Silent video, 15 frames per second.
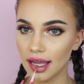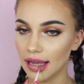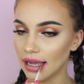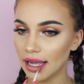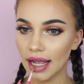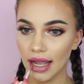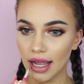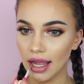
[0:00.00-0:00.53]
guys,
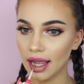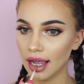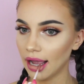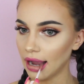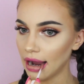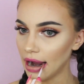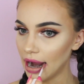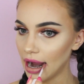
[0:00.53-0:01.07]
so this one
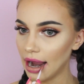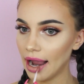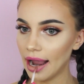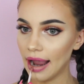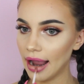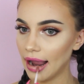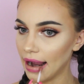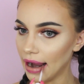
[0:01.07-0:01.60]
here is
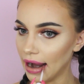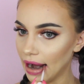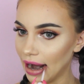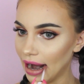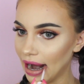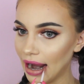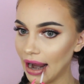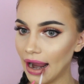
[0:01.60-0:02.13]
Dose of
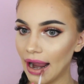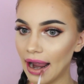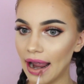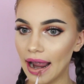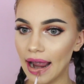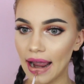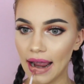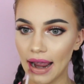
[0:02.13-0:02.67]
Colors
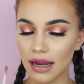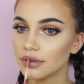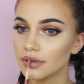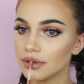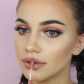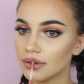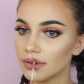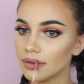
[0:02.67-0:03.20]
Truffle
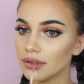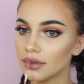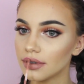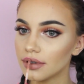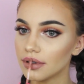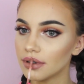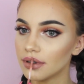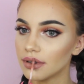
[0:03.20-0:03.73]
liquid
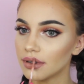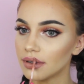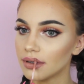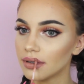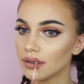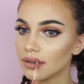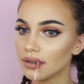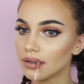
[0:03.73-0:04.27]
lipstick. This is
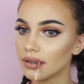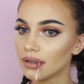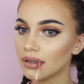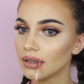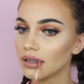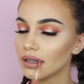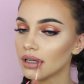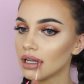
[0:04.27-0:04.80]
probably my
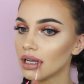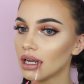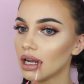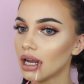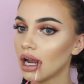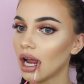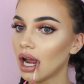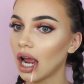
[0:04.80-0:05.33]
favorite color
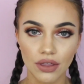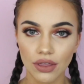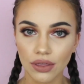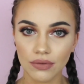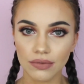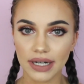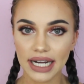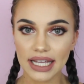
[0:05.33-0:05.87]
out of the
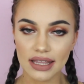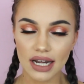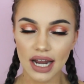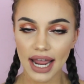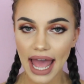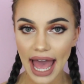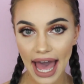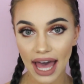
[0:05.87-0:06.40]
3 that
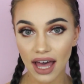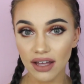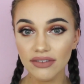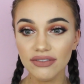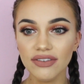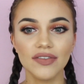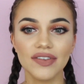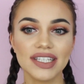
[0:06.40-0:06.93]
I
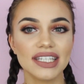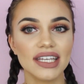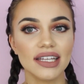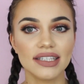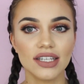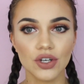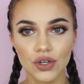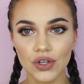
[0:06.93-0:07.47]
have. Obviously
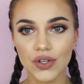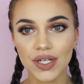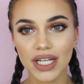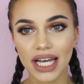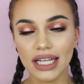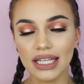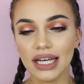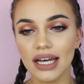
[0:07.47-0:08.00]
it's a nude
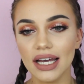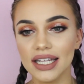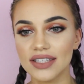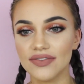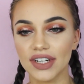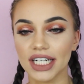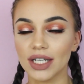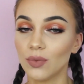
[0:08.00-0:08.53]
color,
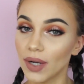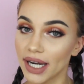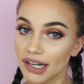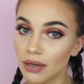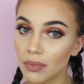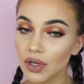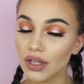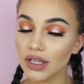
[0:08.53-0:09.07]
it's very
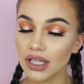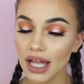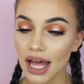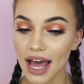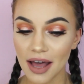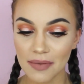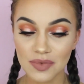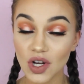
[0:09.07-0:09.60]
wearable,
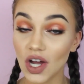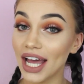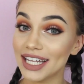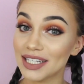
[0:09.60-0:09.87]
not